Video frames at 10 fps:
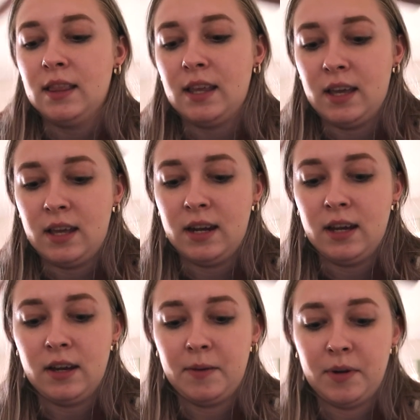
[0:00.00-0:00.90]
Then
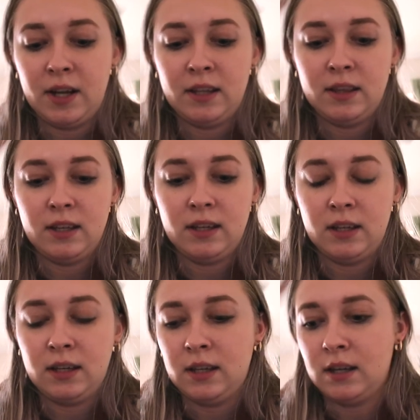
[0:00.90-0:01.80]
I'll bring
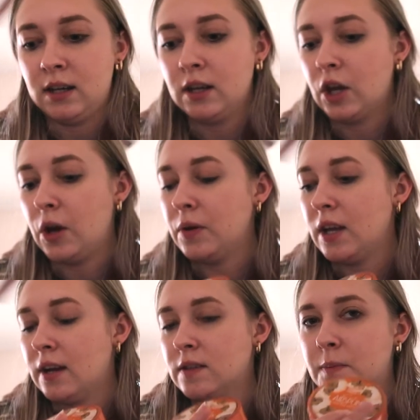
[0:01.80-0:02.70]
the
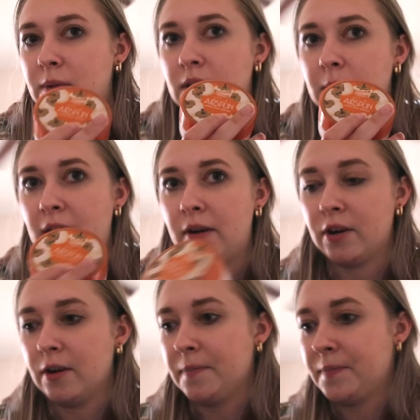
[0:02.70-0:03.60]
Cody Airspun
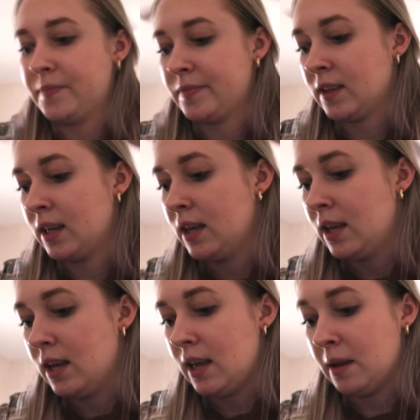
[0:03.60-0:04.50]
powder
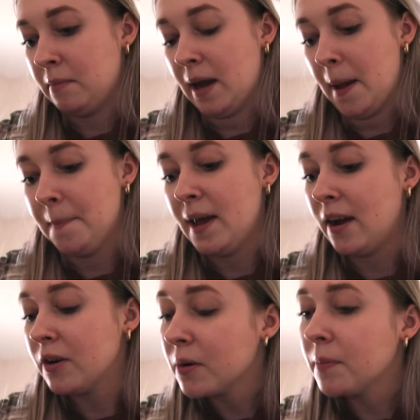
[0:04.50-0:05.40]
and my
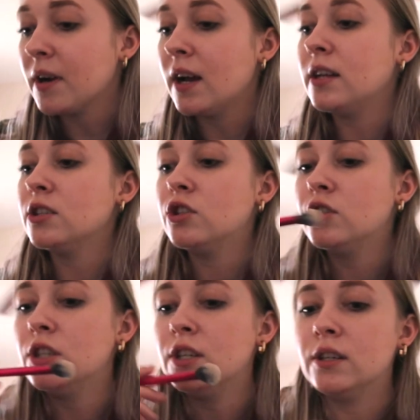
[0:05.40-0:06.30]
powder
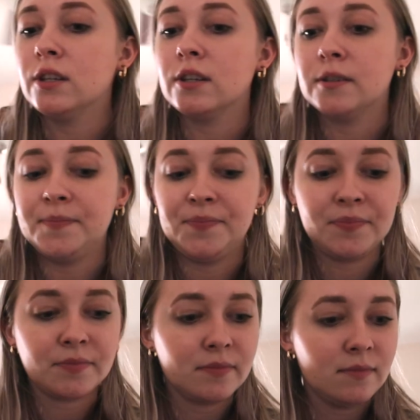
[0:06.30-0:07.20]
brush here.
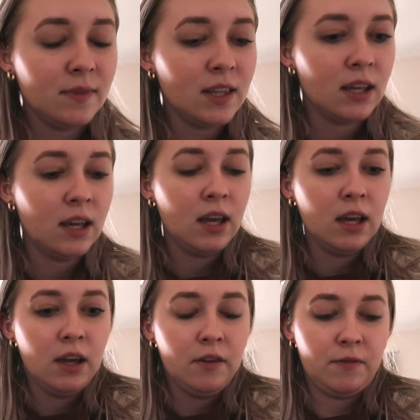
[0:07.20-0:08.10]

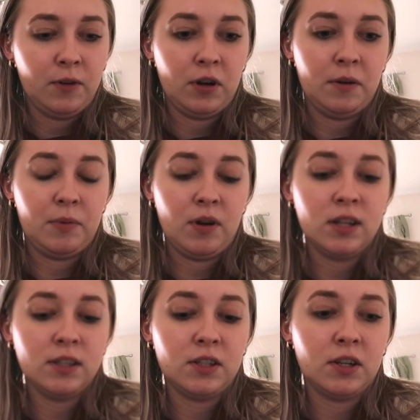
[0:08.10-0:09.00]
For a
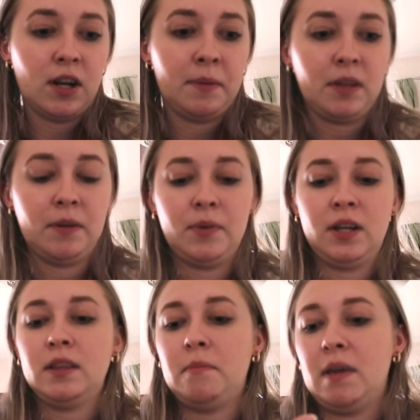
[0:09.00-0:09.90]
bronzer, I'm going to
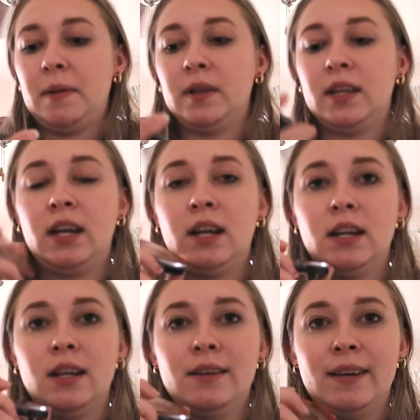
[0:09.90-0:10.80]
bring the
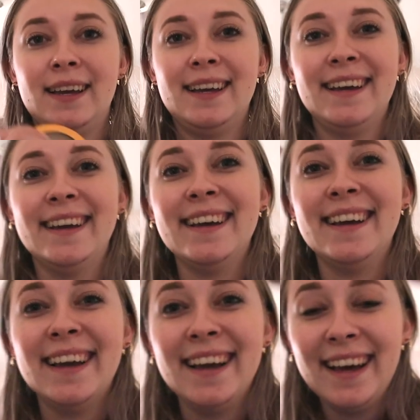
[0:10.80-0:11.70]
Maybelline.
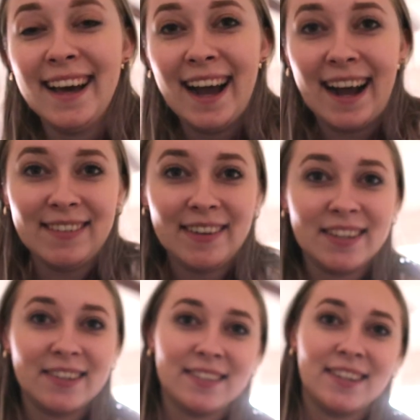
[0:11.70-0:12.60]
I'm
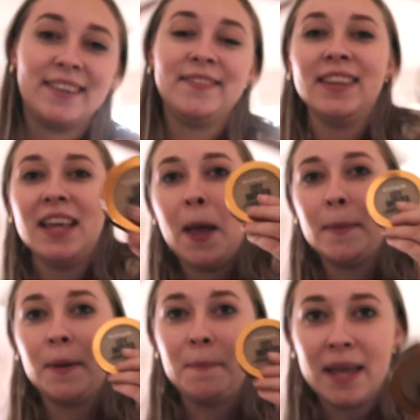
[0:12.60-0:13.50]
having a hard time.
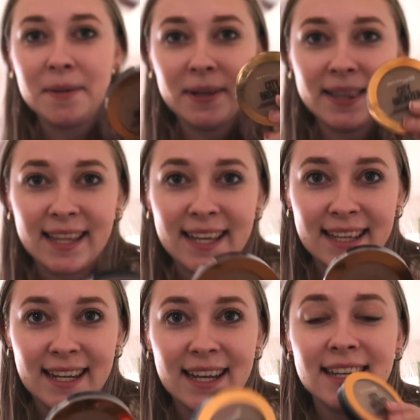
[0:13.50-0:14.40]
The
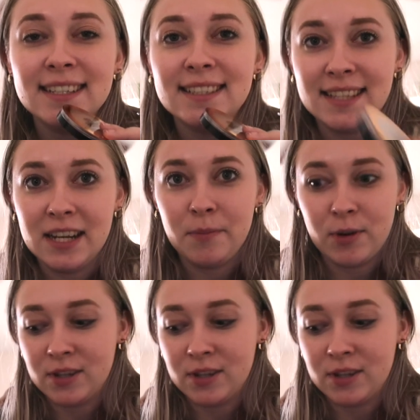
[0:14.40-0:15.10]
Maybelline City